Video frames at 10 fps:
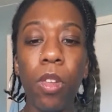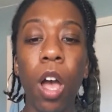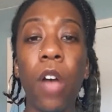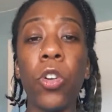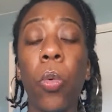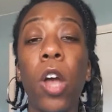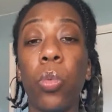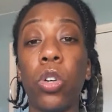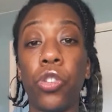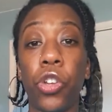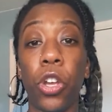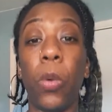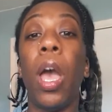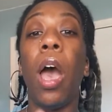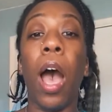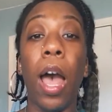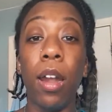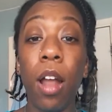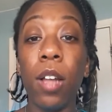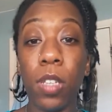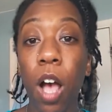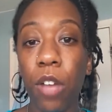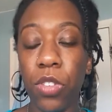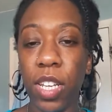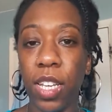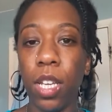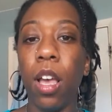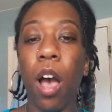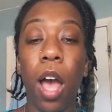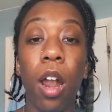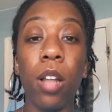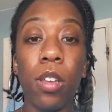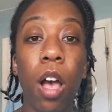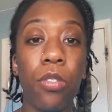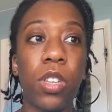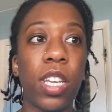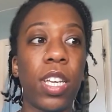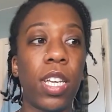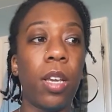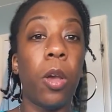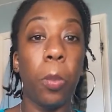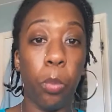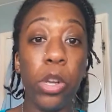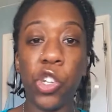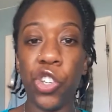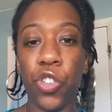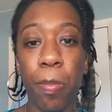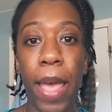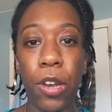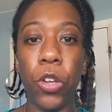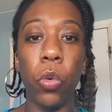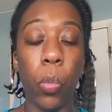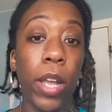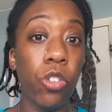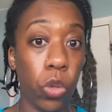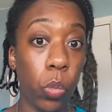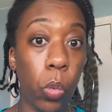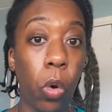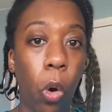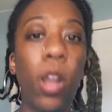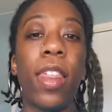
a lot of the British men who went to war,